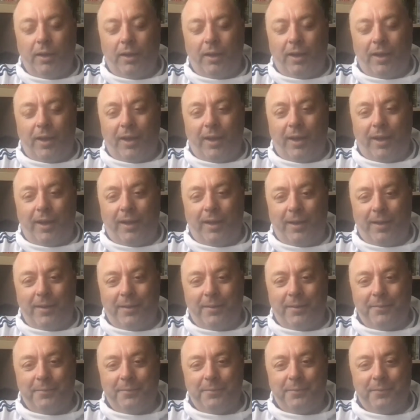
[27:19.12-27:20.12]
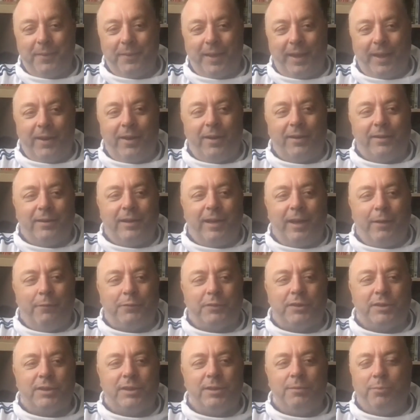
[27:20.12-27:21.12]
And I'd love
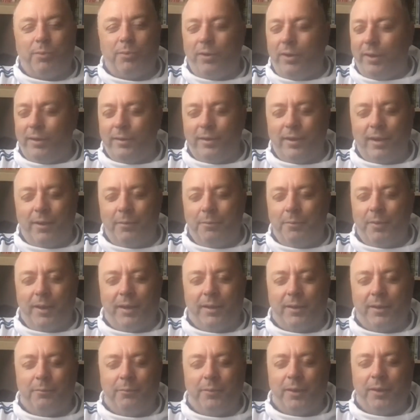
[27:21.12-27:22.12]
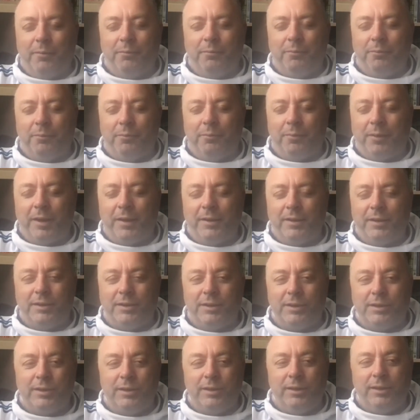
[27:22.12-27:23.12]
to see Brighton come back and play in the
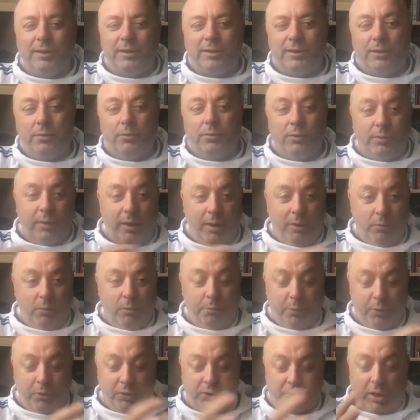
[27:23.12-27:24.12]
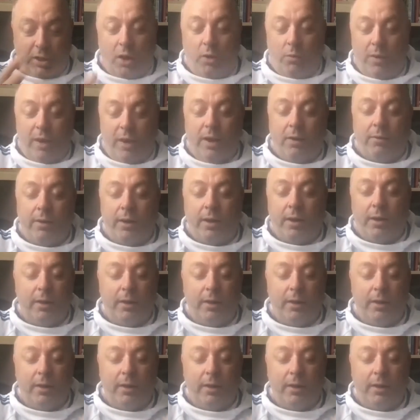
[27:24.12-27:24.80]
city, because it would boost the whole area.